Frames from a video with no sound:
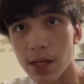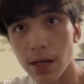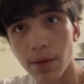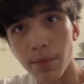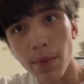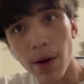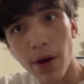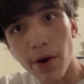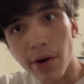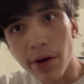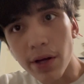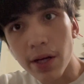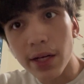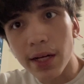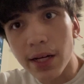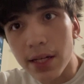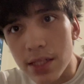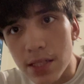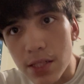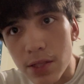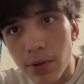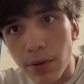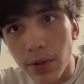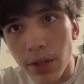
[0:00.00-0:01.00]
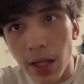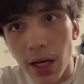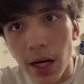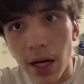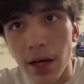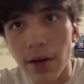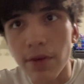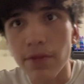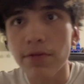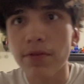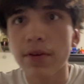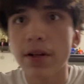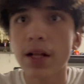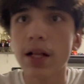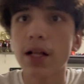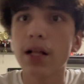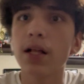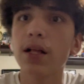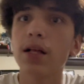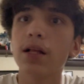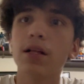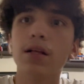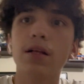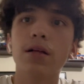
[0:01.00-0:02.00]
America that's still alive.
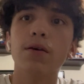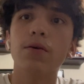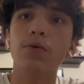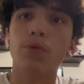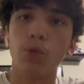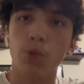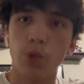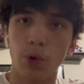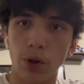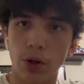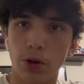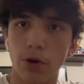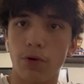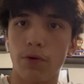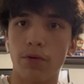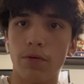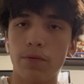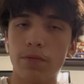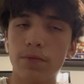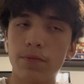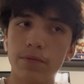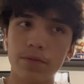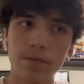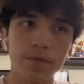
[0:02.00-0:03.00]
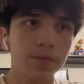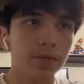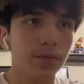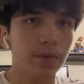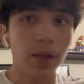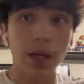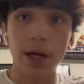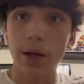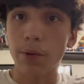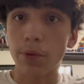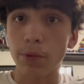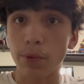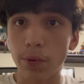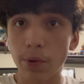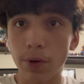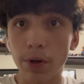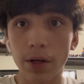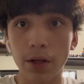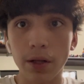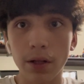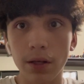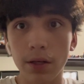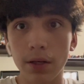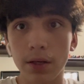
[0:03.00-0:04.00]
What the?
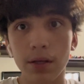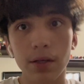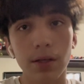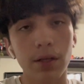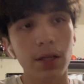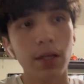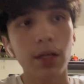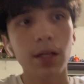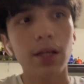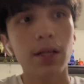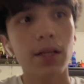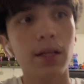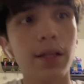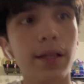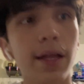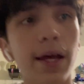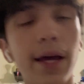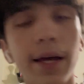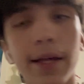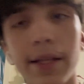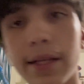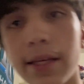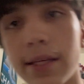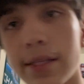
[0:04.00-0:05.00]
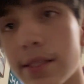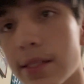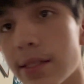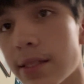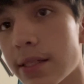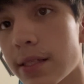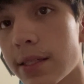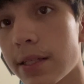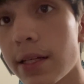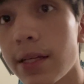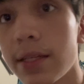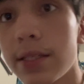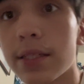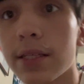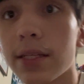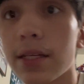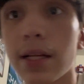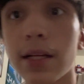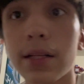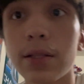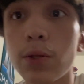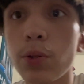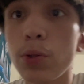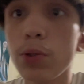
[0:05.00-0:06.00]
Really? I
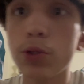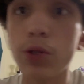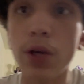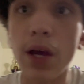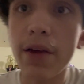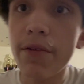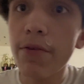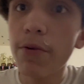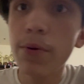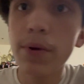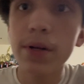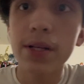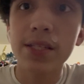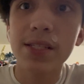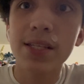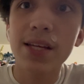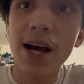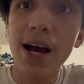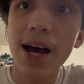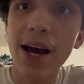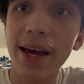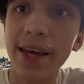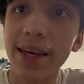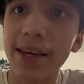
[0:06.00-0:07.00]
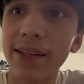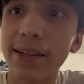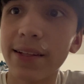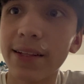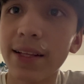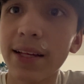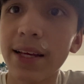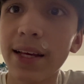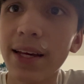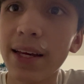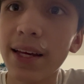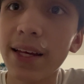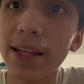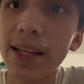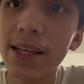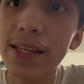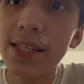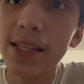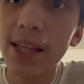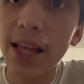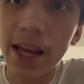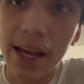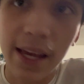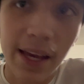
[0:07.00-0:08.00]
told you, everyone is dying.
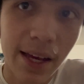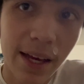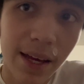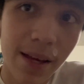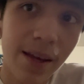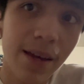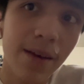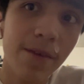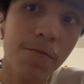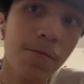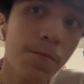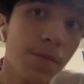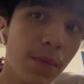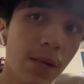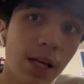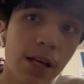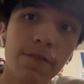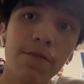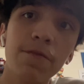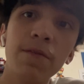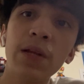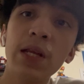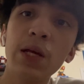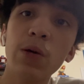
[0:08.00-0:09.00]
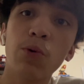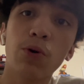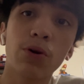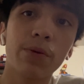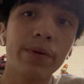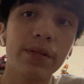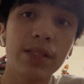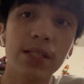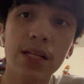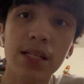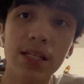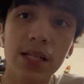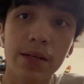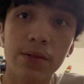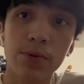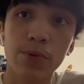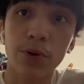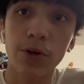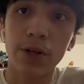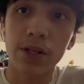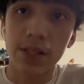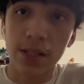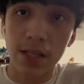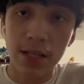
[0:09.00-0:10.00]
This is like Infinity War, but 10 times
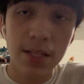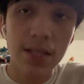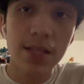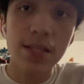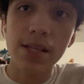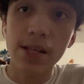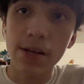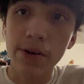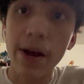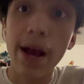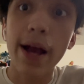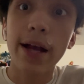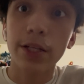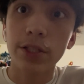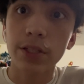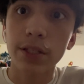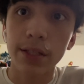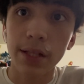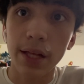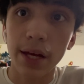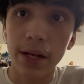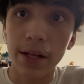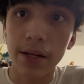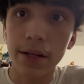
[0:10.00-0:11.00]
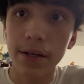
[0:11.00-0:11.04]
worse, because they're actually dead.